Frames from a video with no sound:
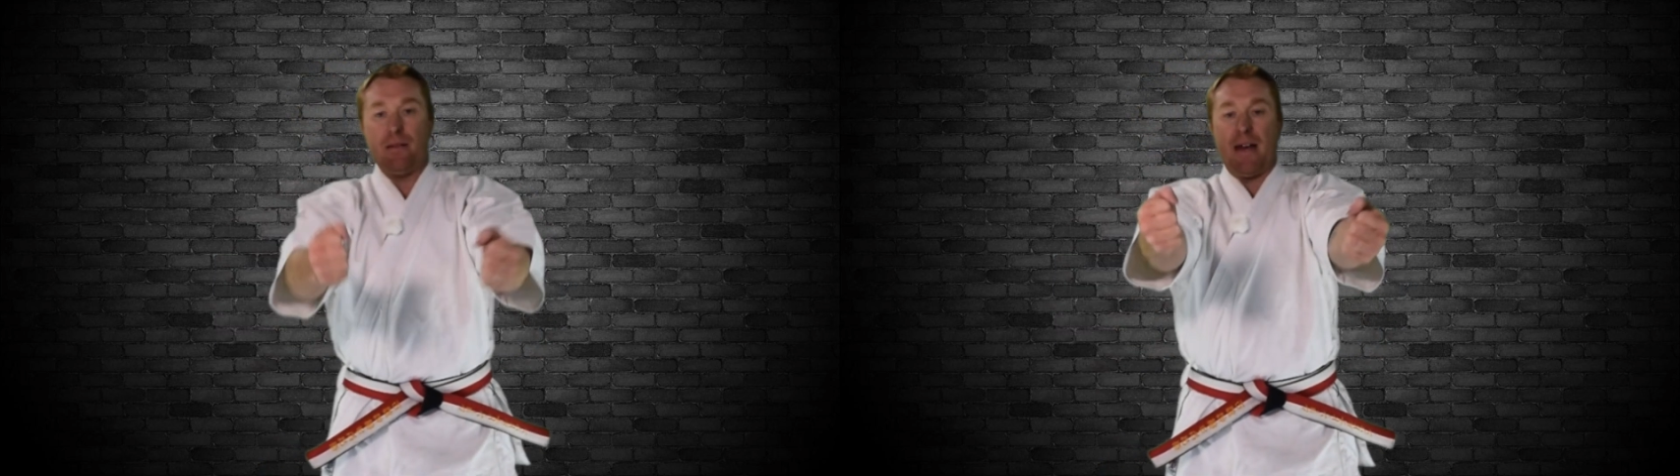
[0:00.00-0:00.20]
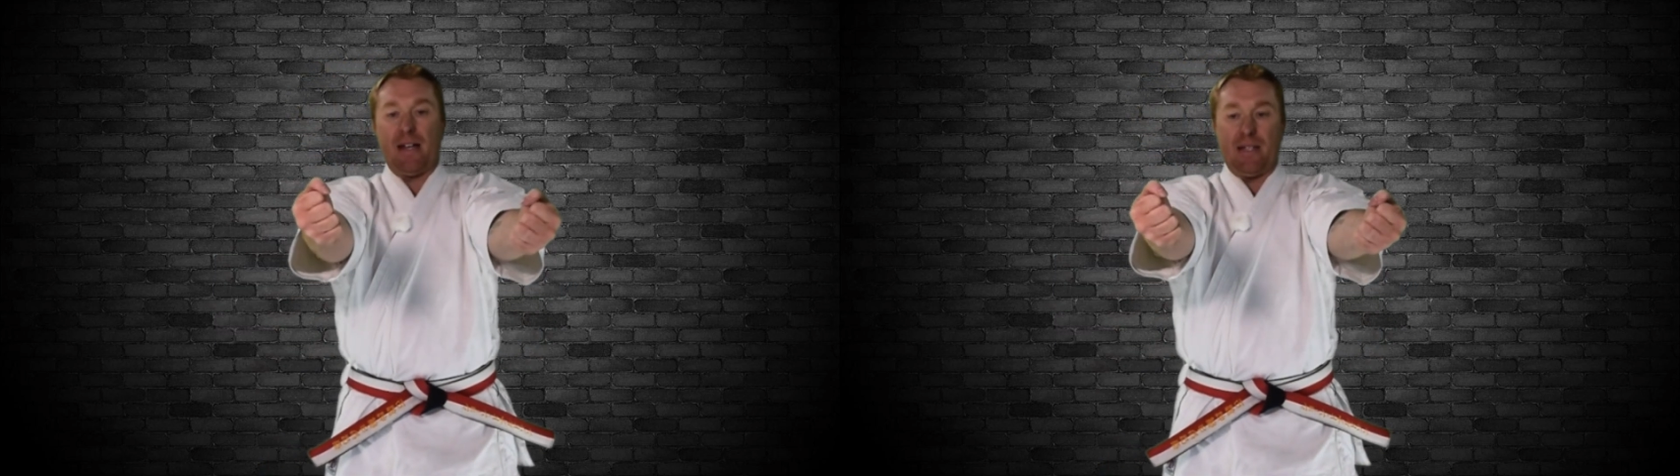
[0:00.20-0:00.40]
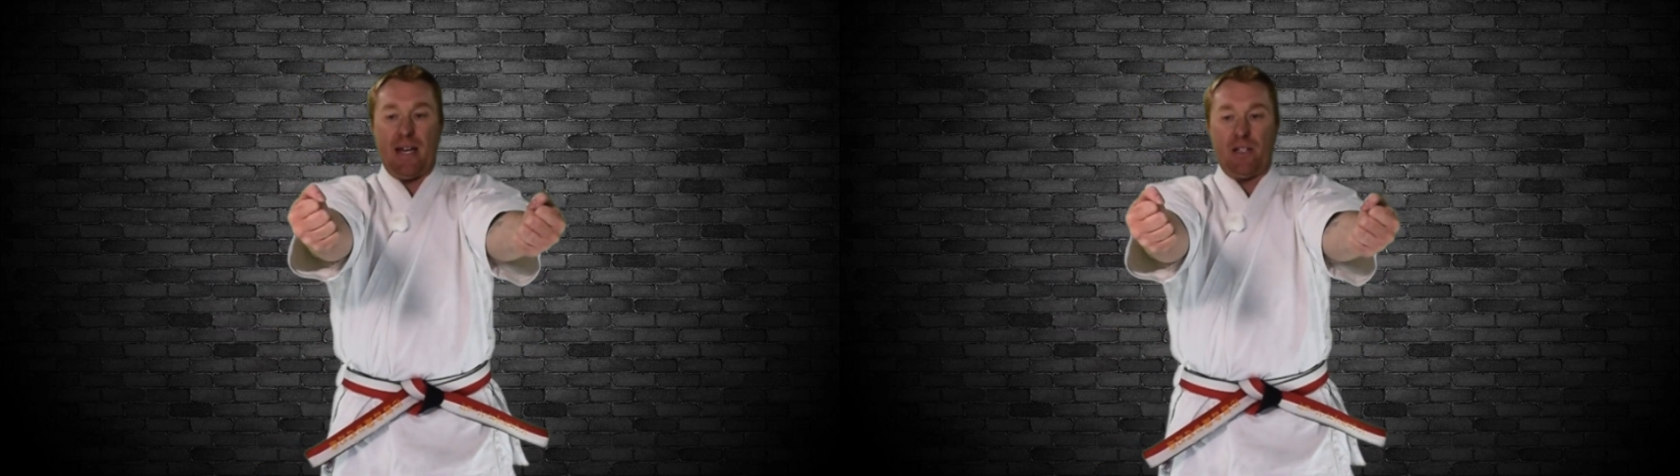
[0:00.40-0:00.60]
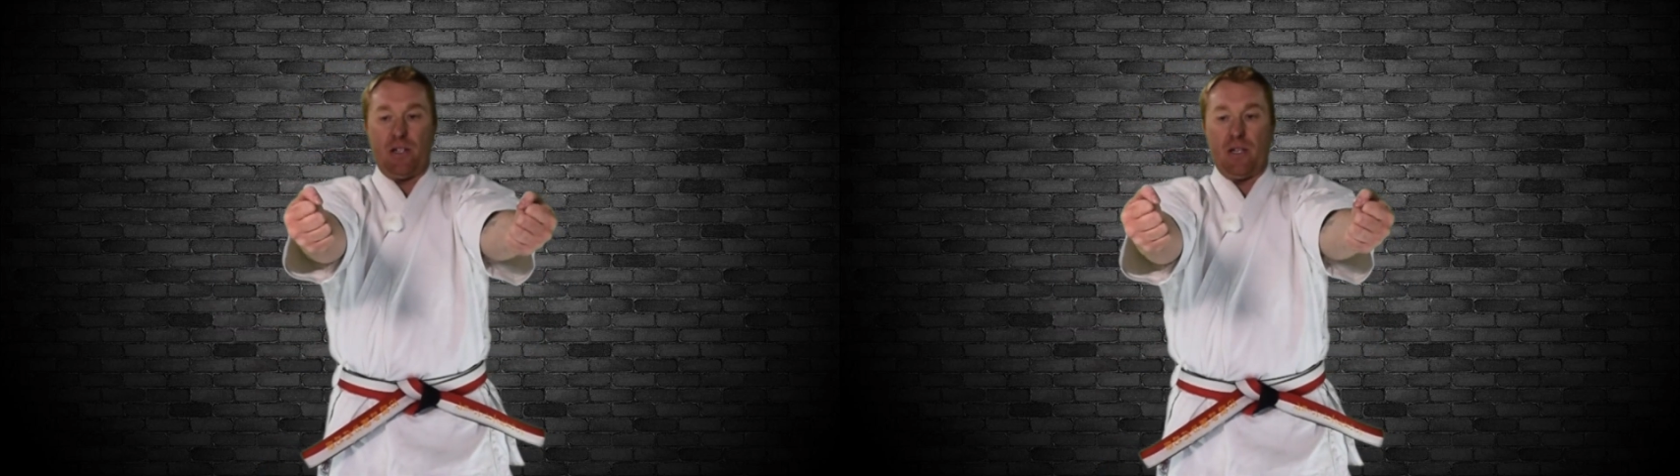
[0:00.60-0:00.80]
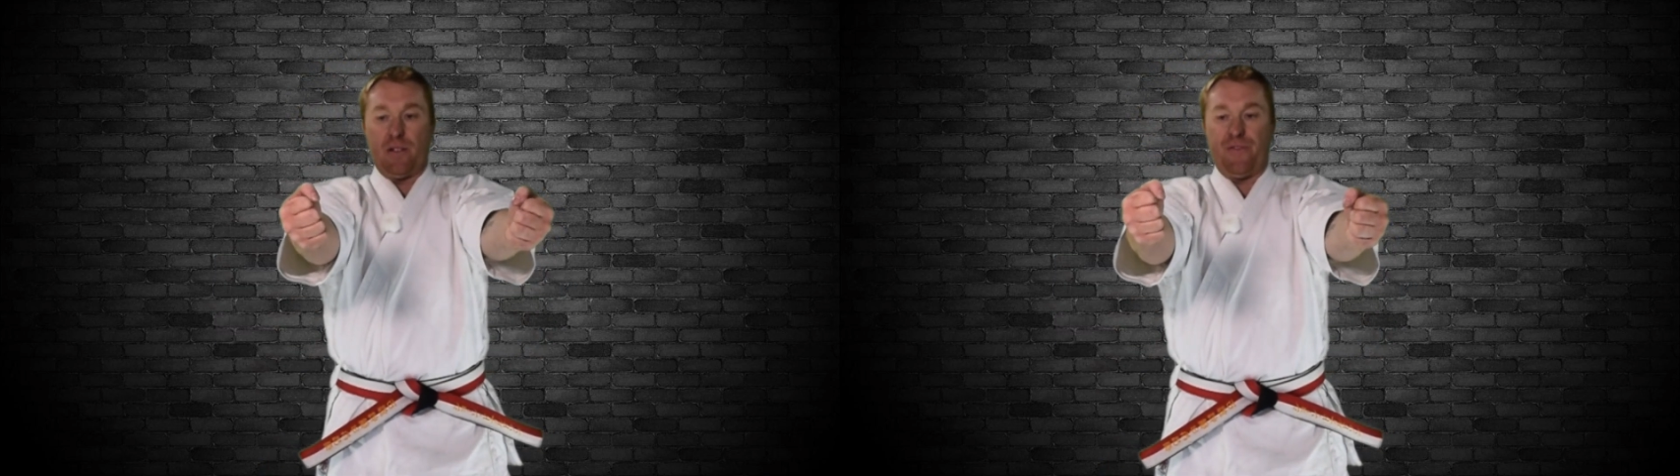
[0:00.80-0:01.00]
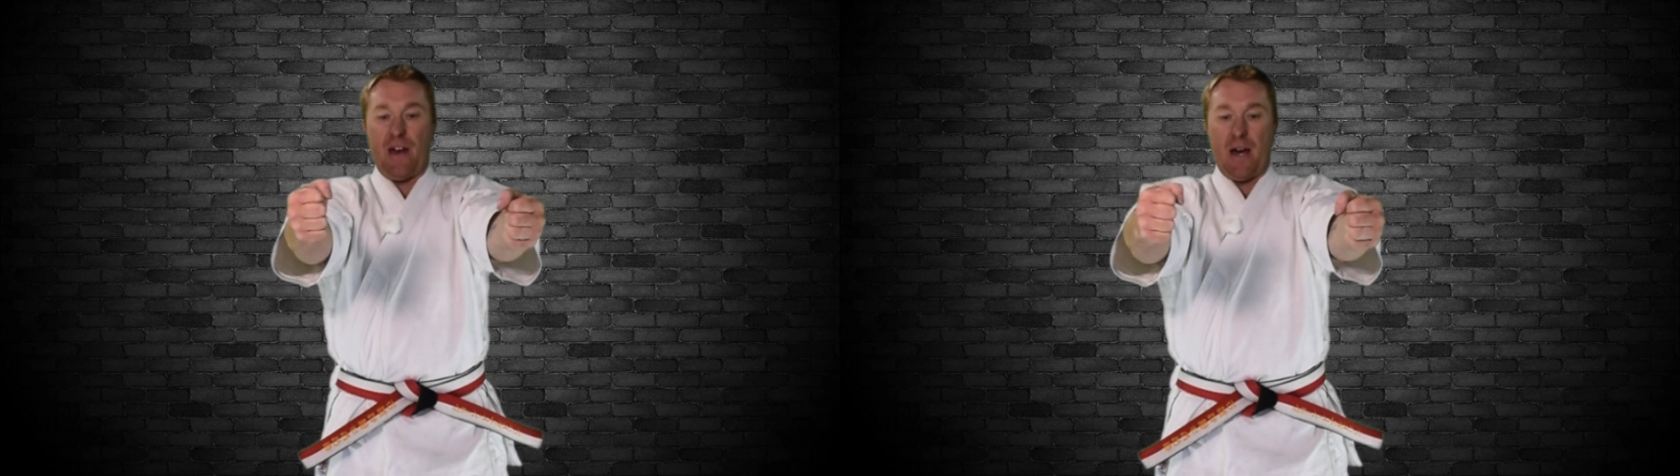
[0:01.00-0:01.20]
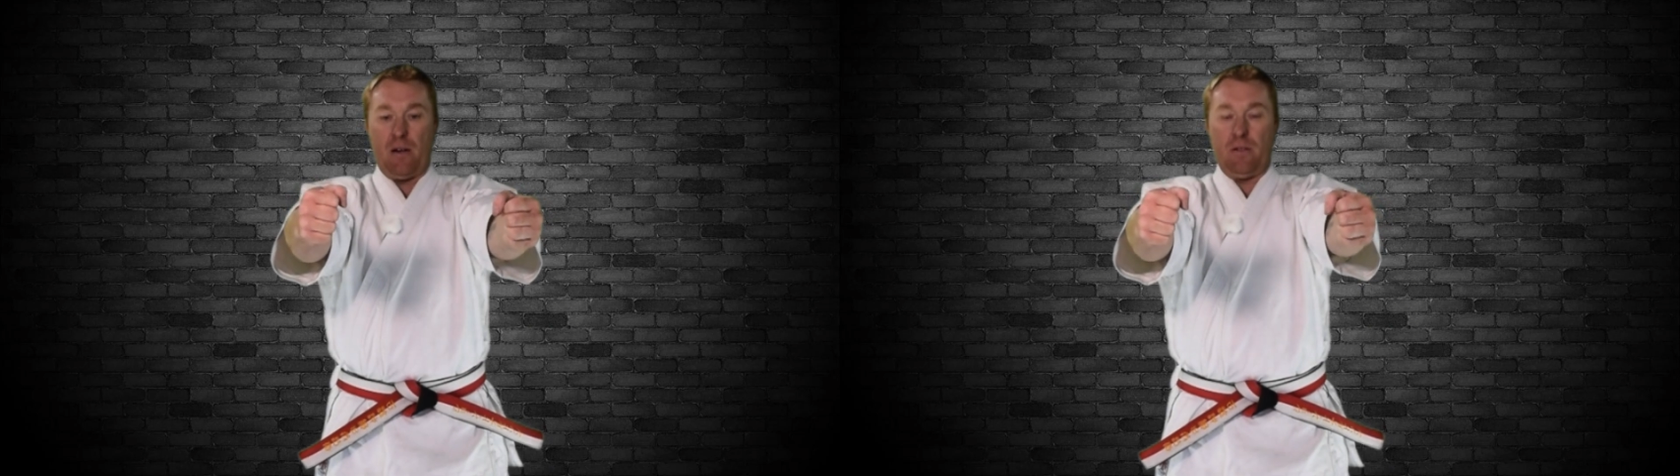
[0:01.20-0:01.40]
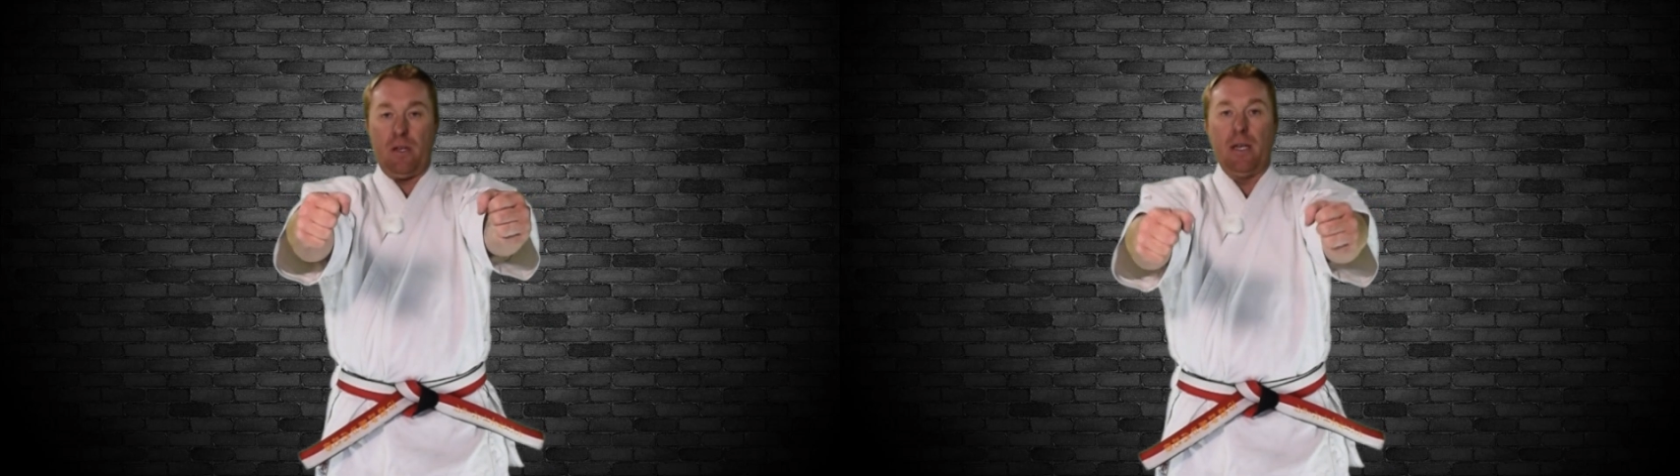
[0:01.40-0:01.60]
amount of tension is
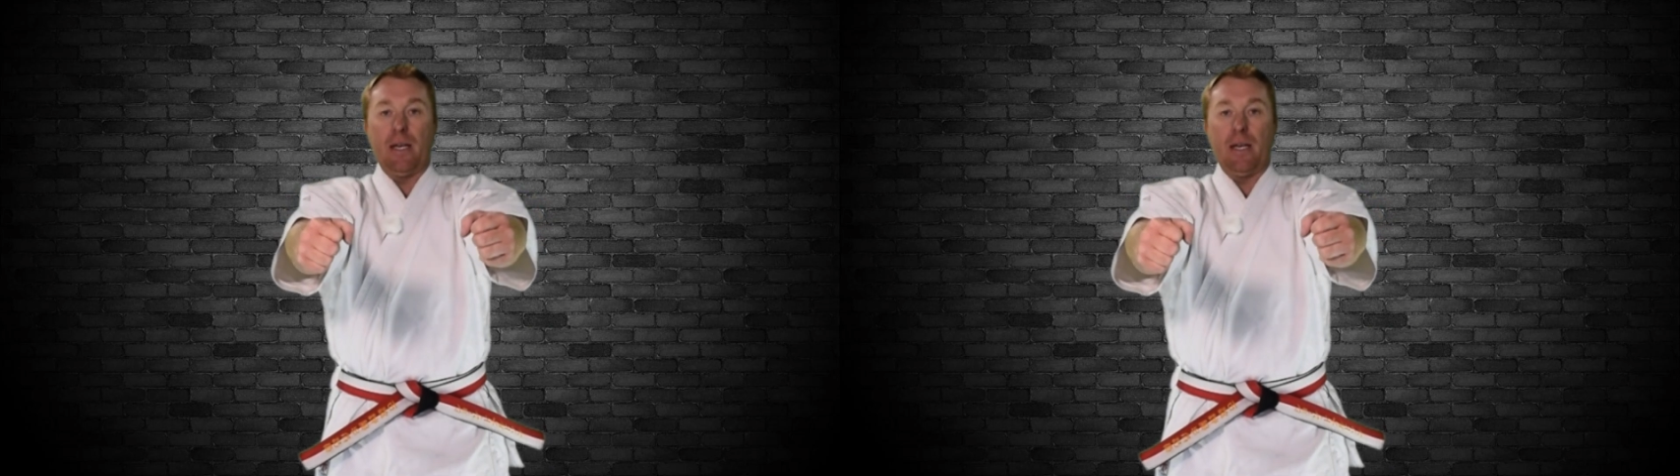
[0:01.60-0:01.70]
found